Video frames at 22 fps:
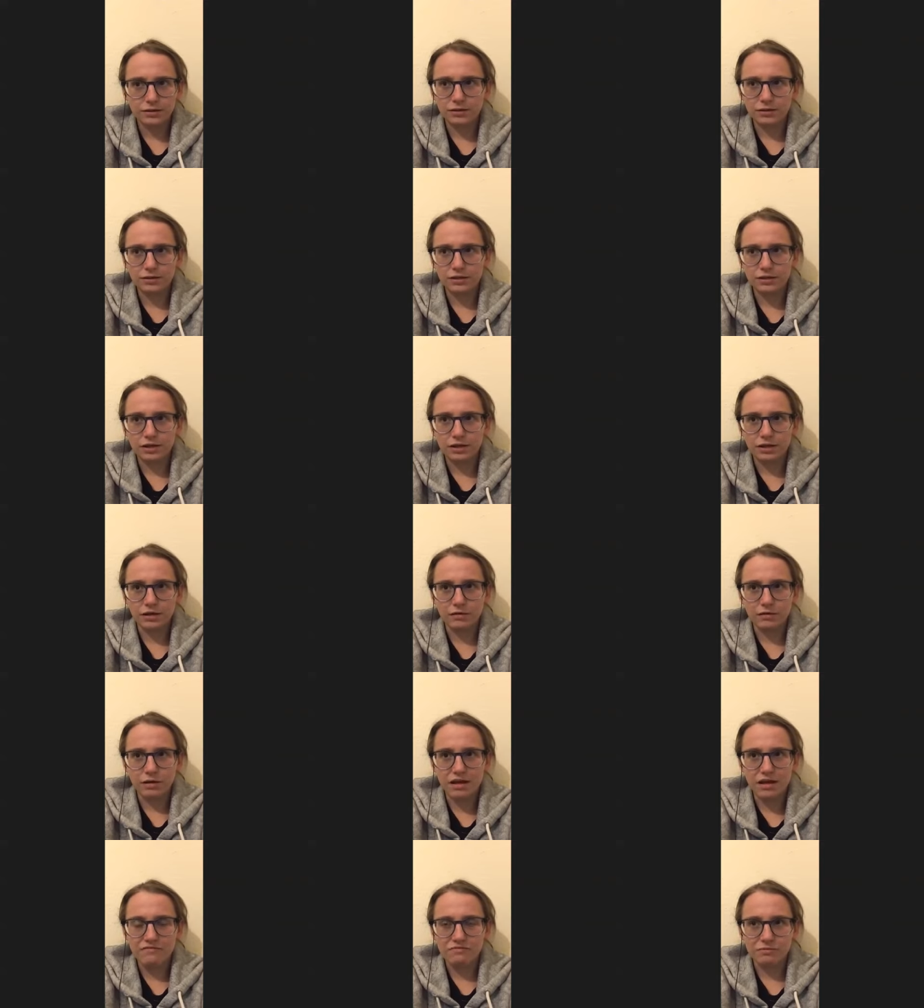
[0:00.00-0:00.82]
you
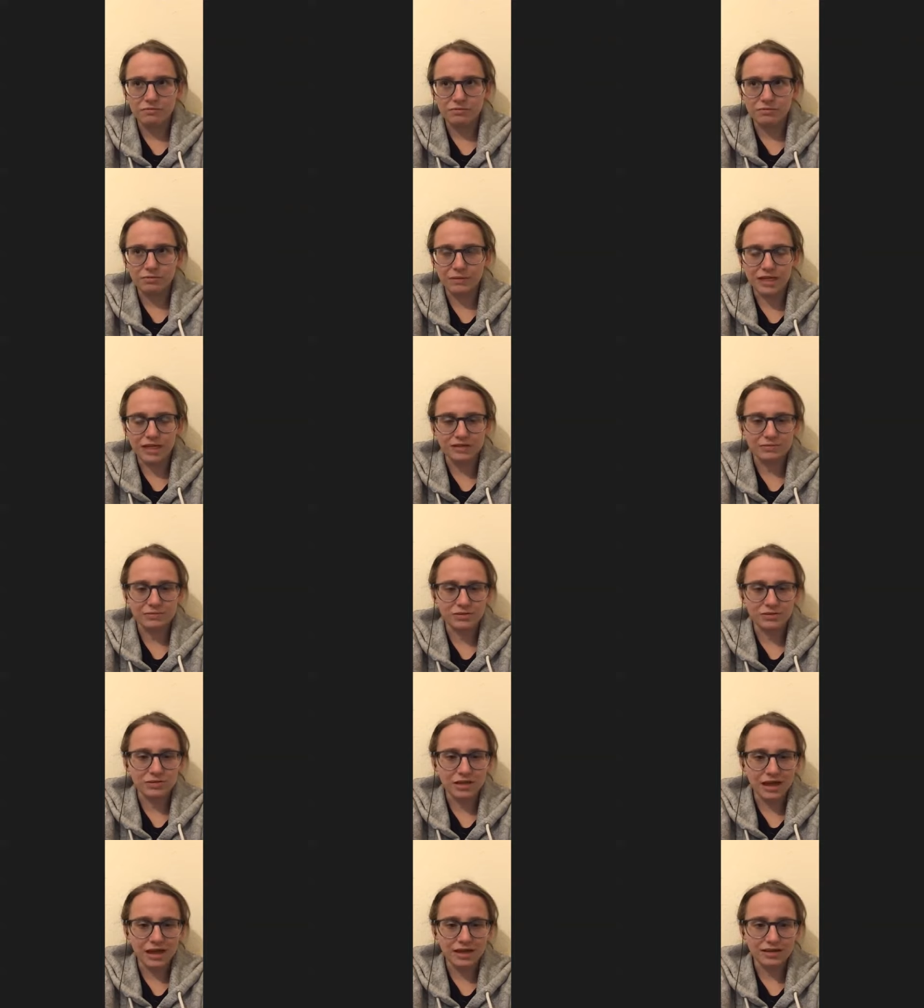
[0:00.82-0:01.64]
know, everyone makes
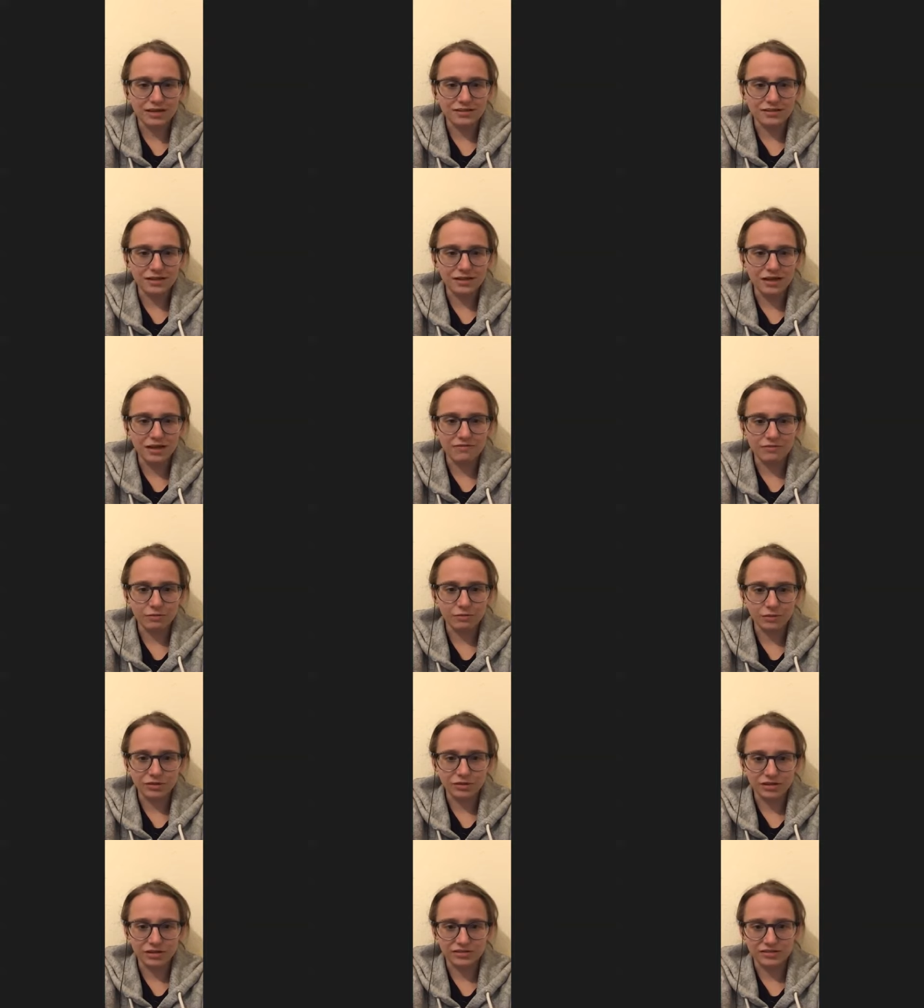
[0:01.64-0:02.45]
mistakes.
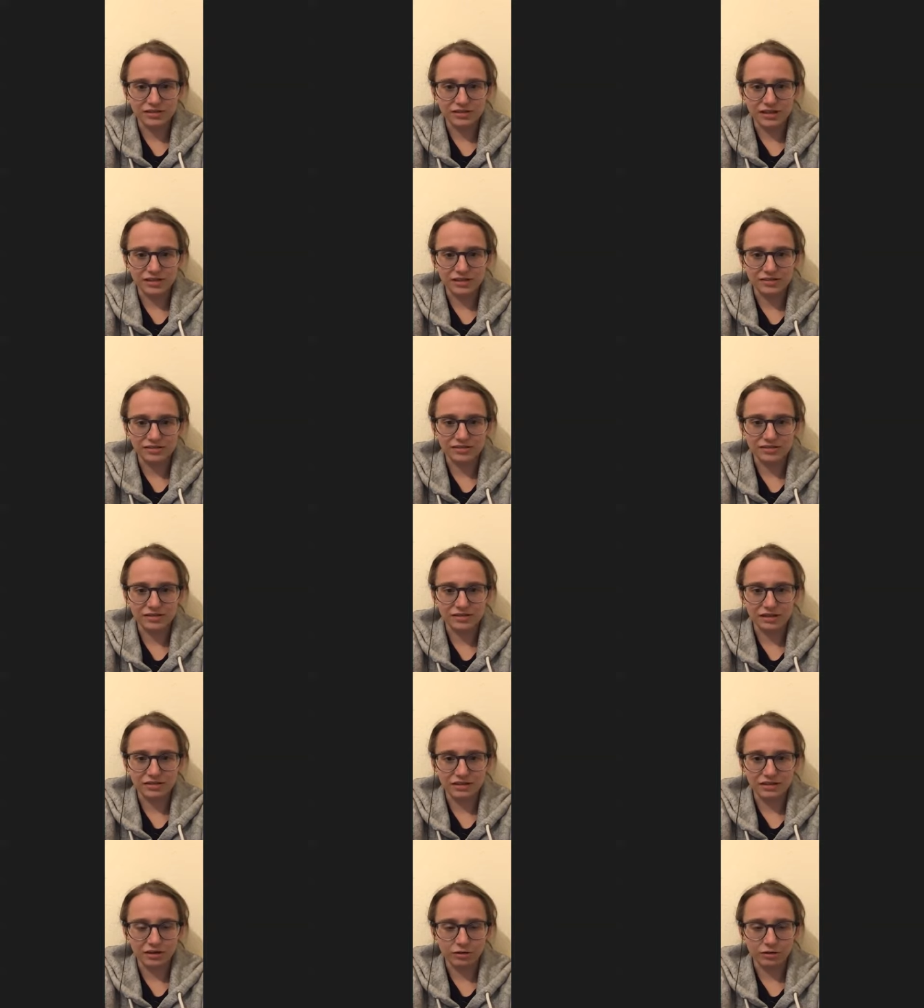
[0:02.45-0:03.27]
Everyone does things
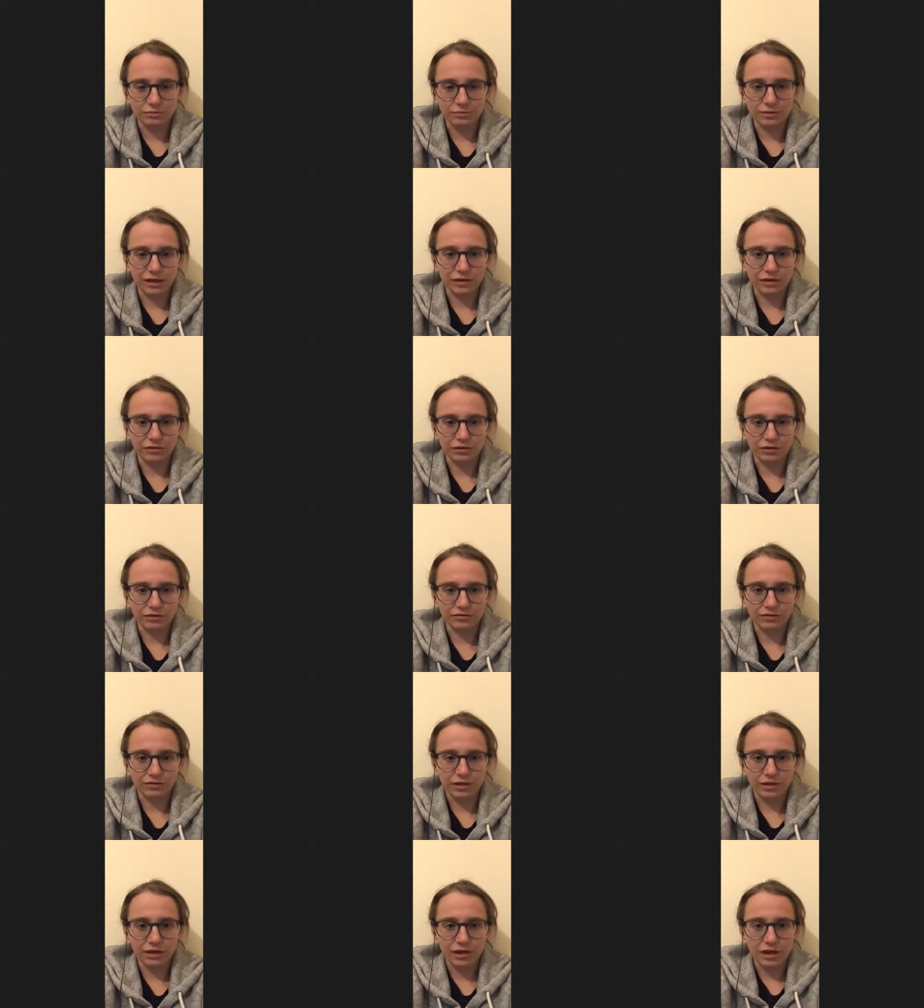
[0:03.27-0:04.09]
that they're not proud of.
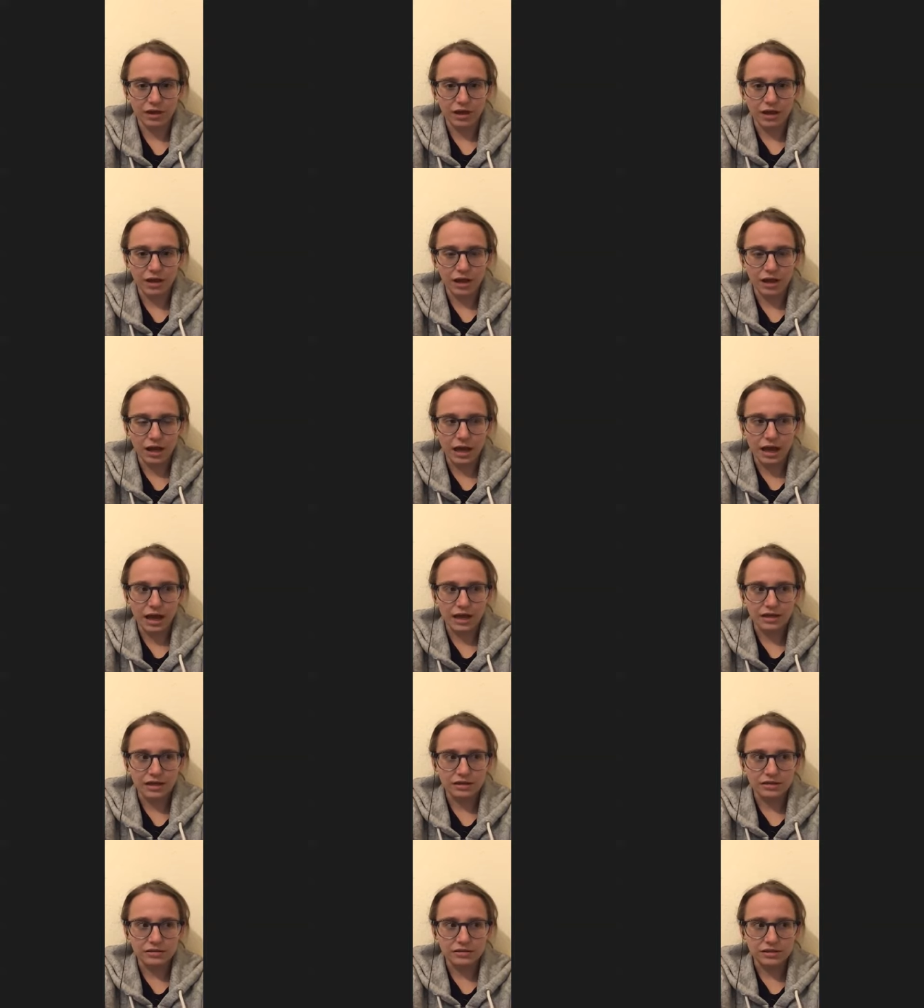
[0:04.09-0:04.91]

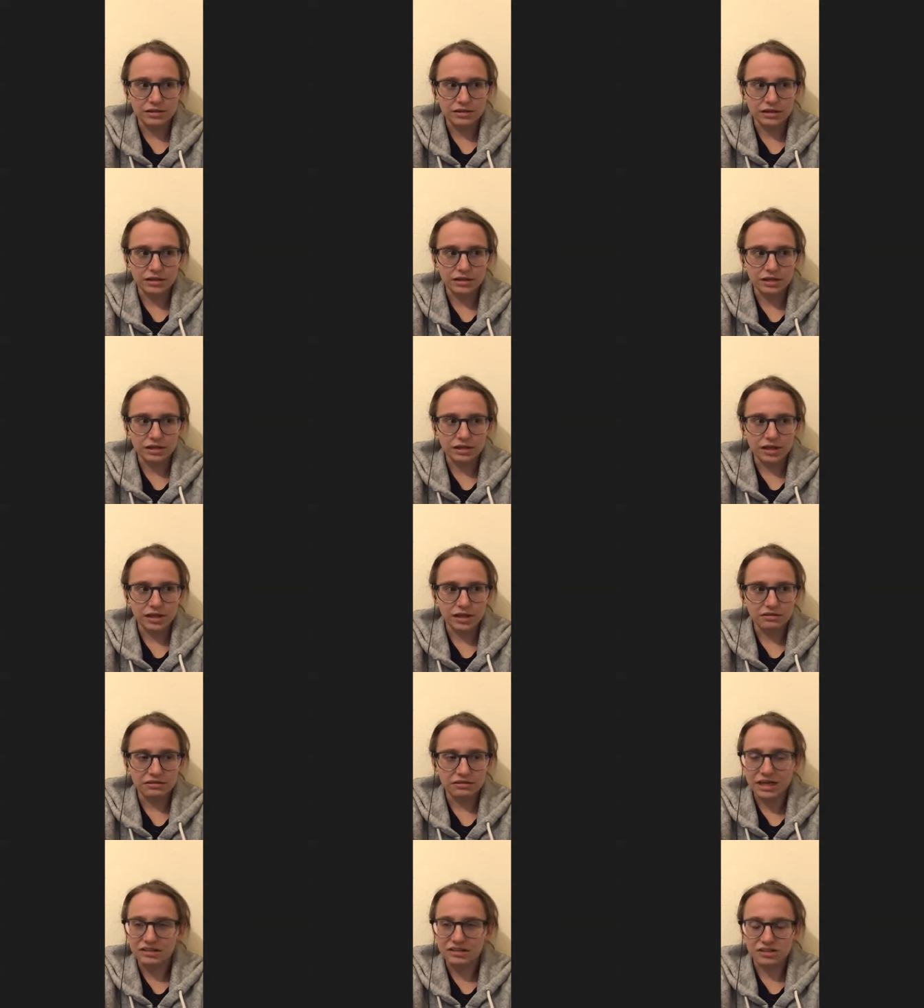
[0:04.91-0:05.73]
And it,
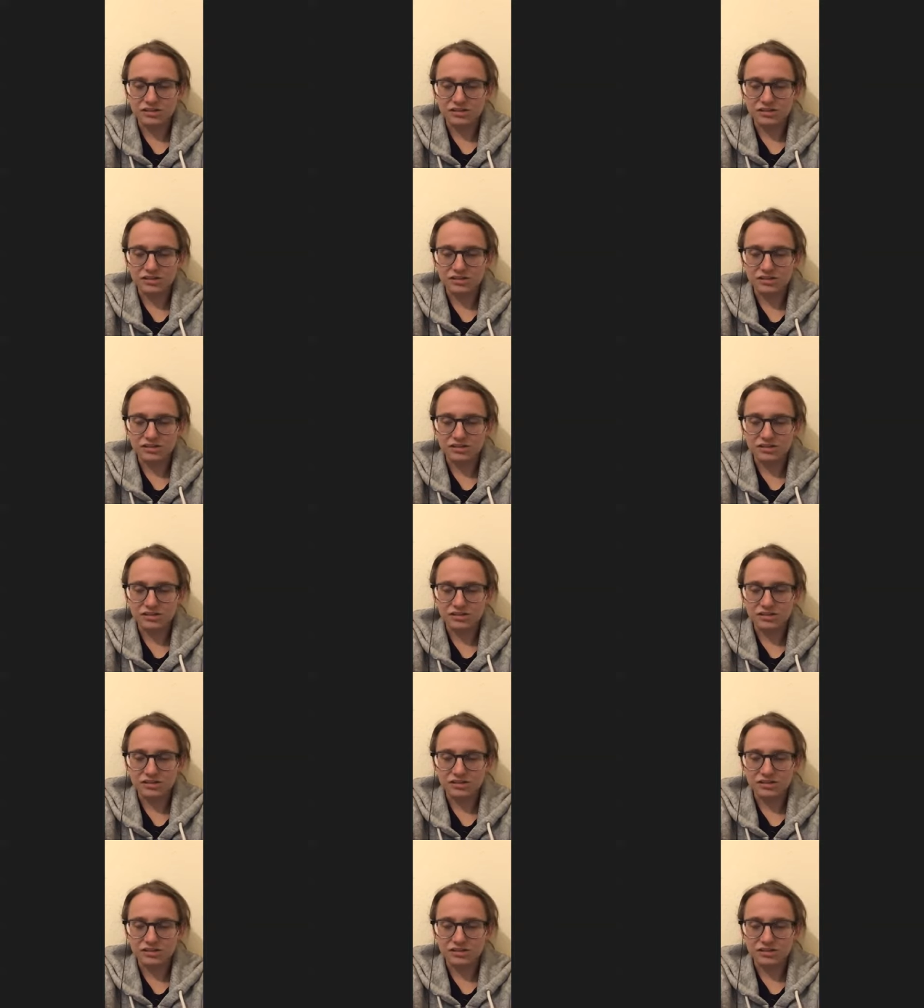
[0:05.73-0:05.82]
that